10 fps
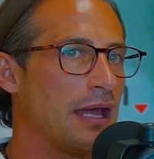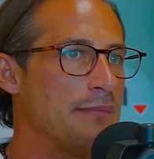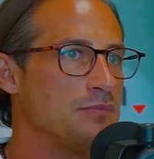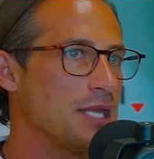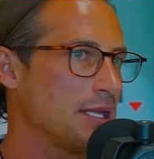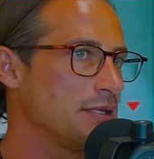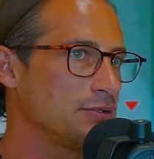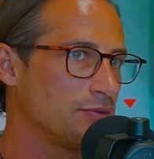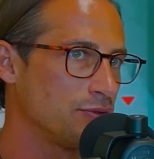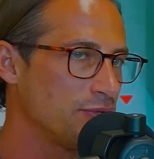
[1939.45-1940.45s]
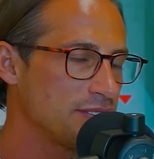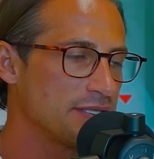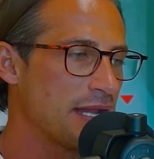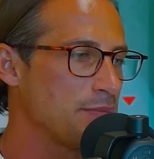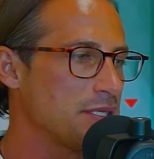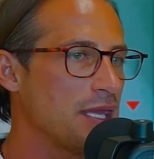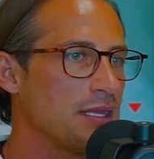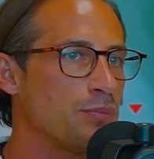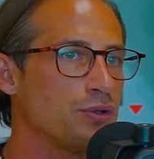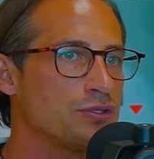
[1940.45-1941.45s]
I'm taking, so the risk that I'm
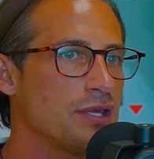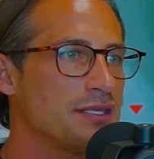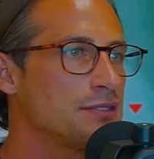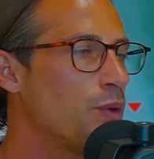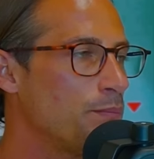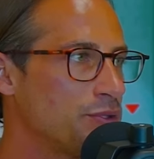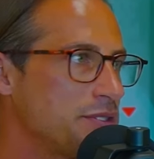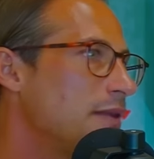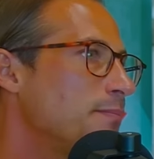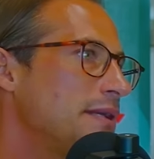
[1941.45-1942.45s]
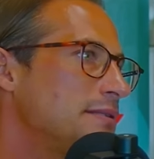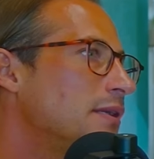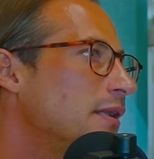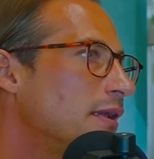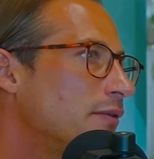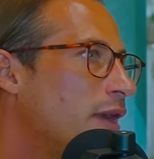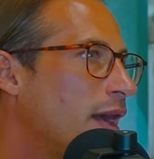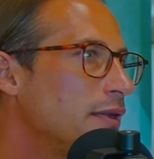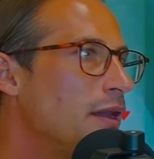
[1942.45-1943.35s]
taking per trade is 1% basically, right?